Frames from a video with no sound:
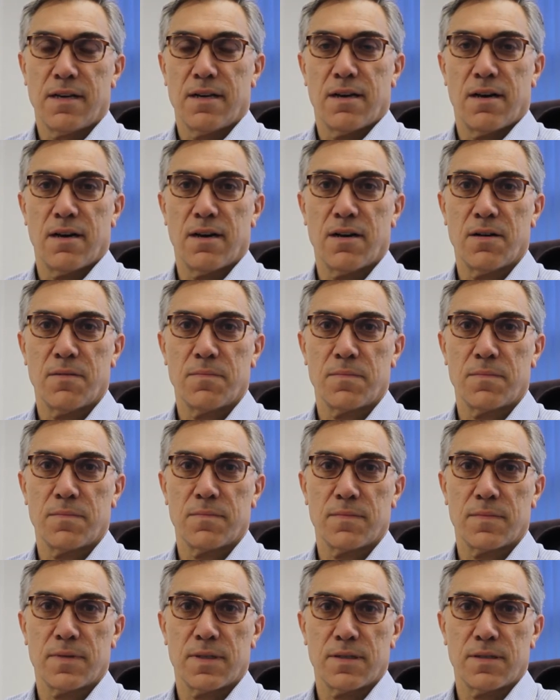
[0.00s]
Um,
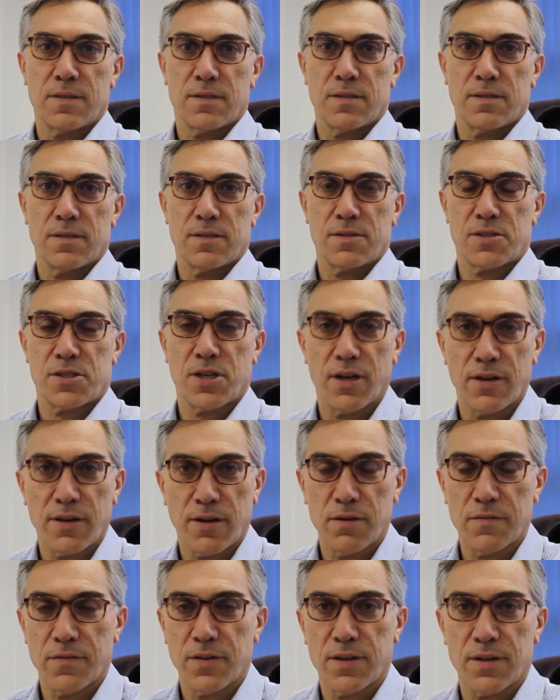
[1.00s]

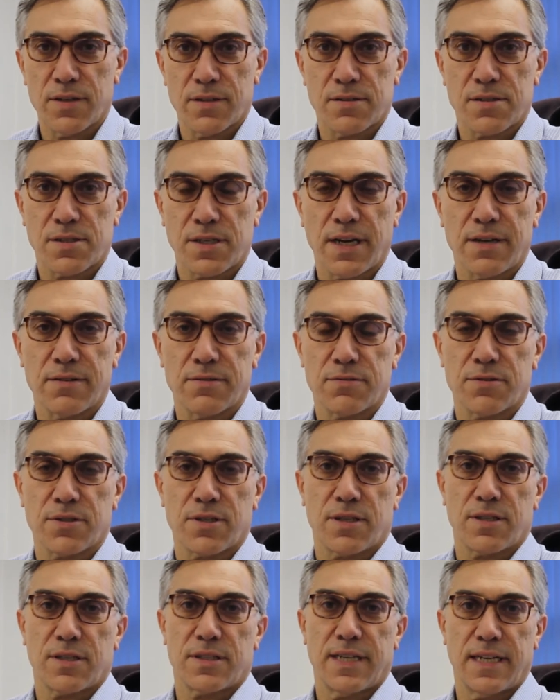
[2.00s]
turnover sales
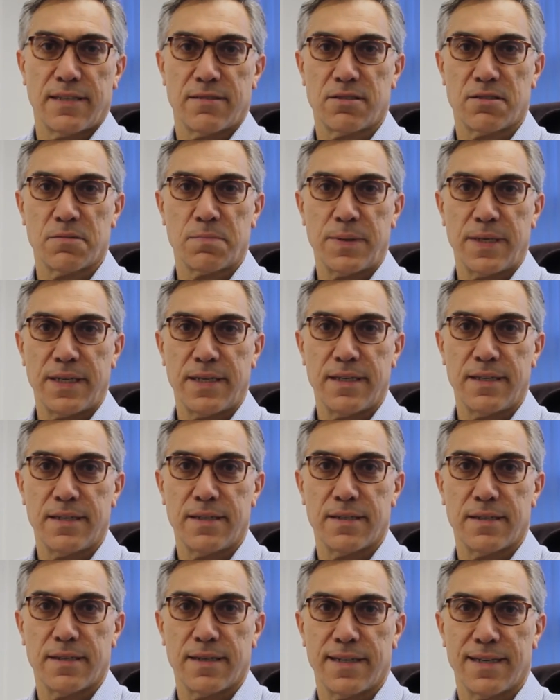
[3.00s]
tends to
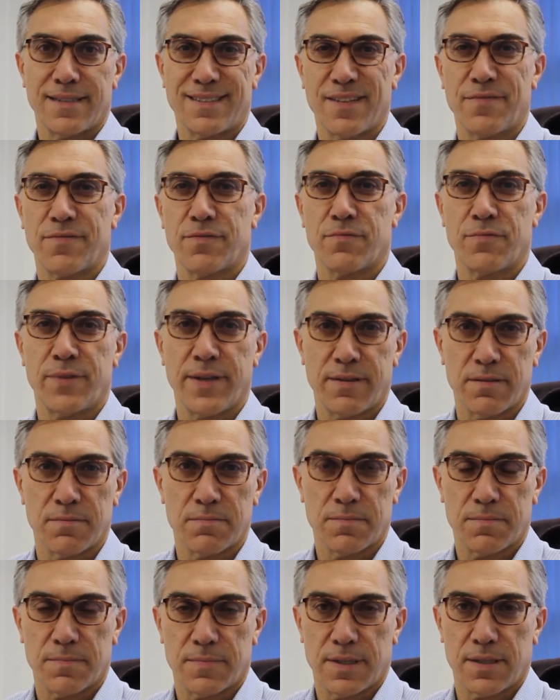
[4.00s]
be in a different
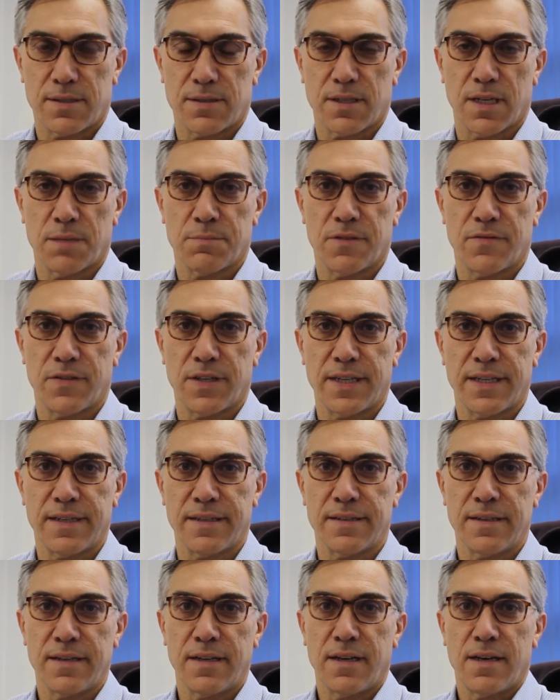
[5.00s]
rhythm this time of
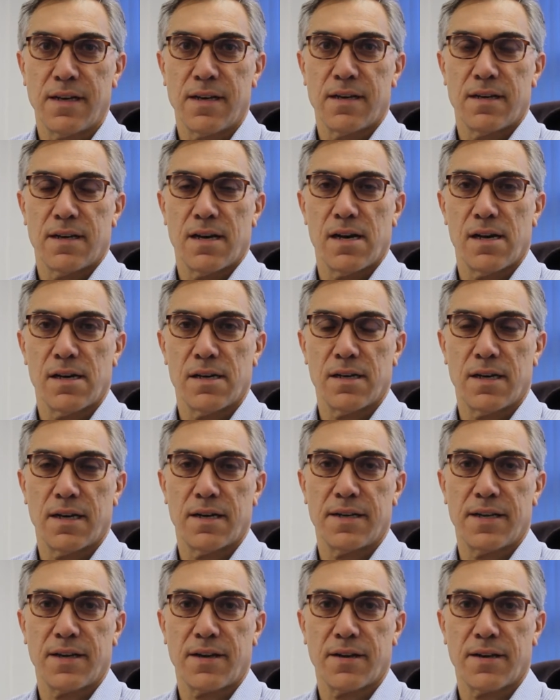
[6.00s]
year, uh,
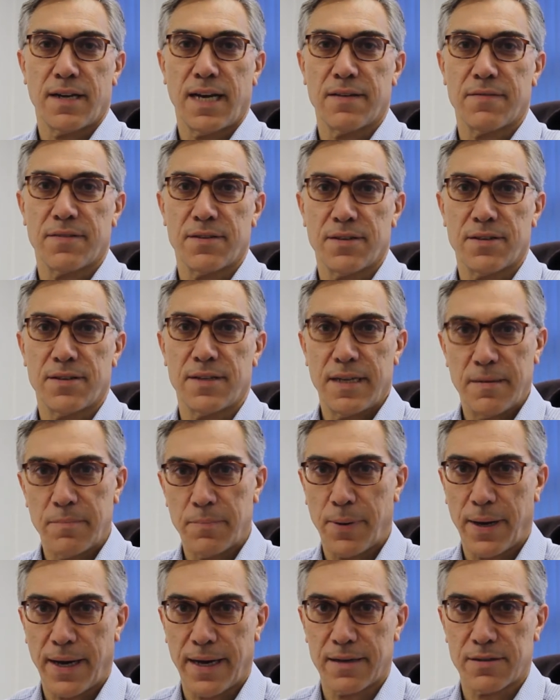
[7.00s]
and it can have an
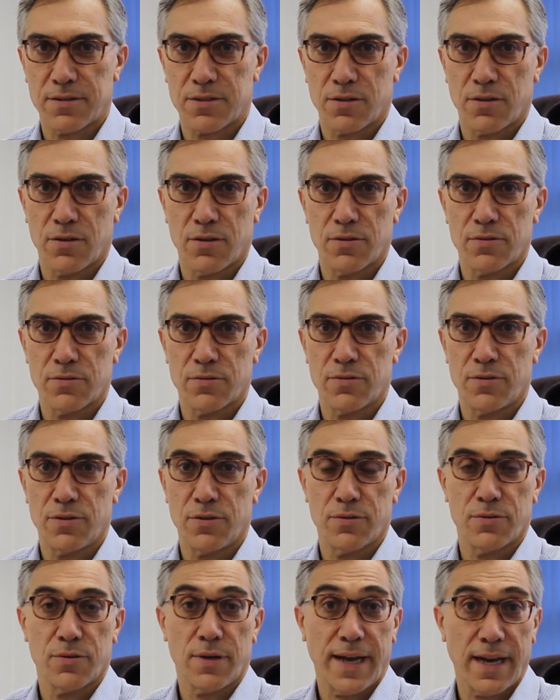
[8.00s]
impact on
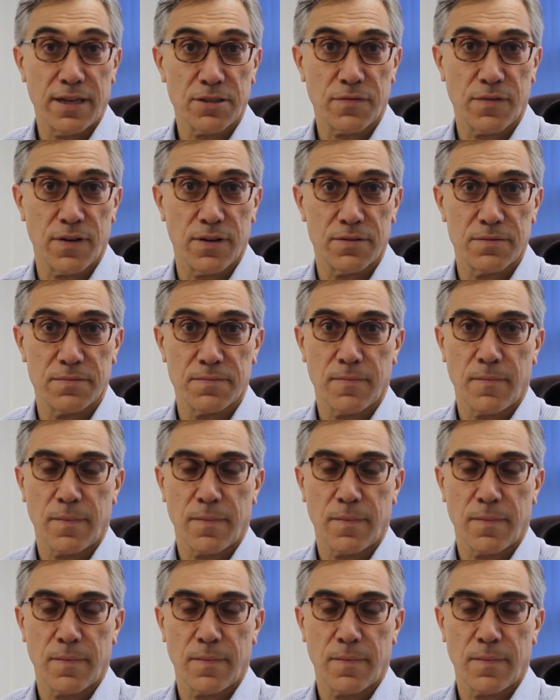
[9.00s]
your cash flow.